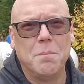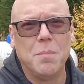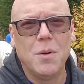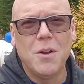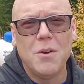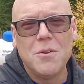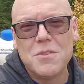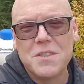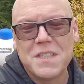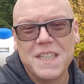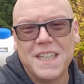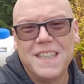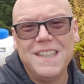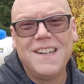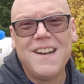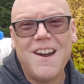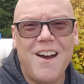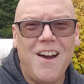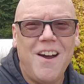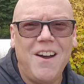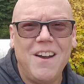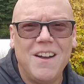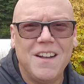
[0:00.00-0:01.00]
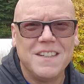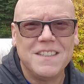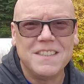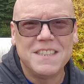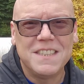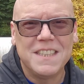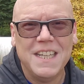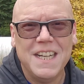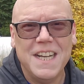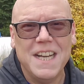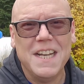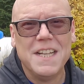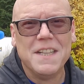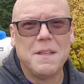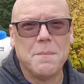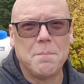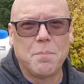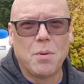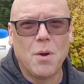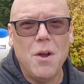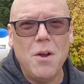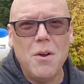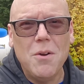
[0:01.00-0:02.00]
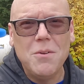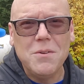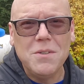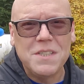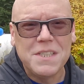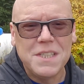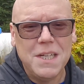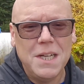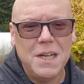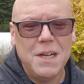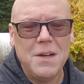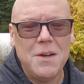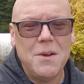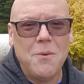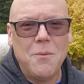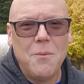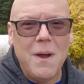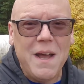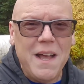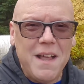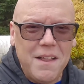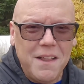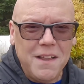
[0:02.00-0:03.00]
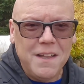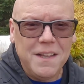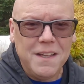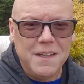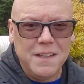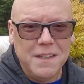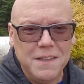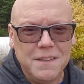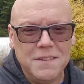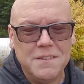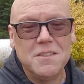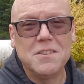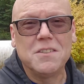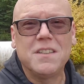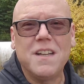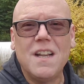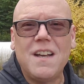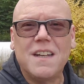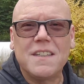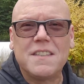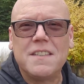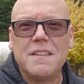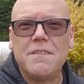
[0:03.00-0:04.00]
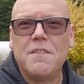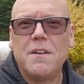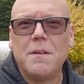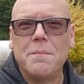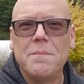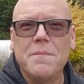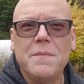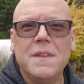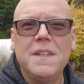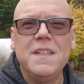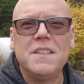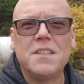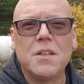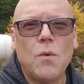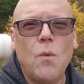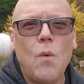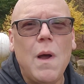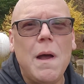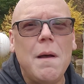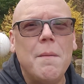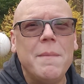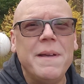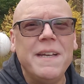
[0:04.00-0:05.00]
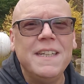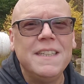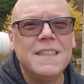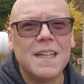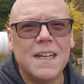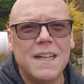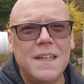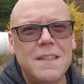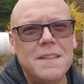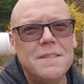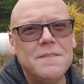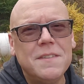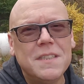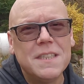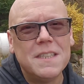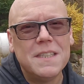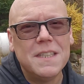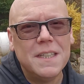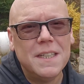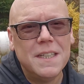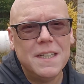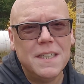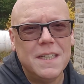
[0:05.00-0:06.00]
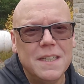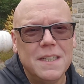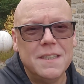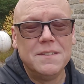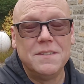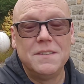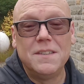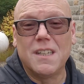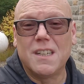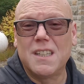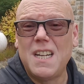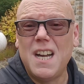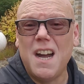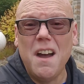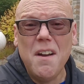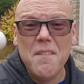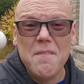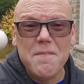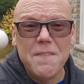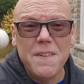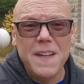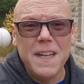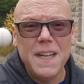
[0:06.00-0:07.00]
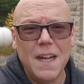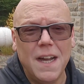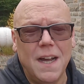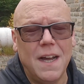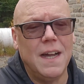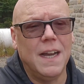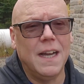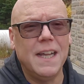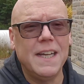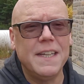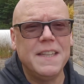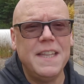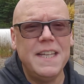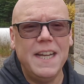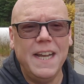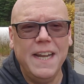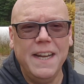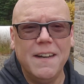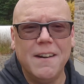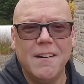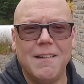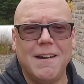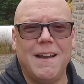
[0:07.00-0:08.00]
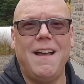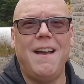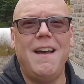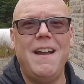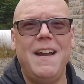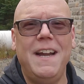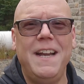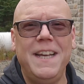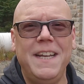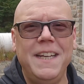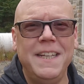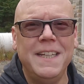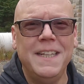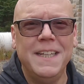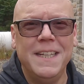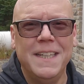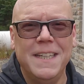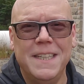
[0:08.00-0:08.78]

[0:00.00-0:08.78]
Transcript: Pros and cons. The pros, well, there's lots of them. These are well-made gloves. They're comfy. I like the inner lining.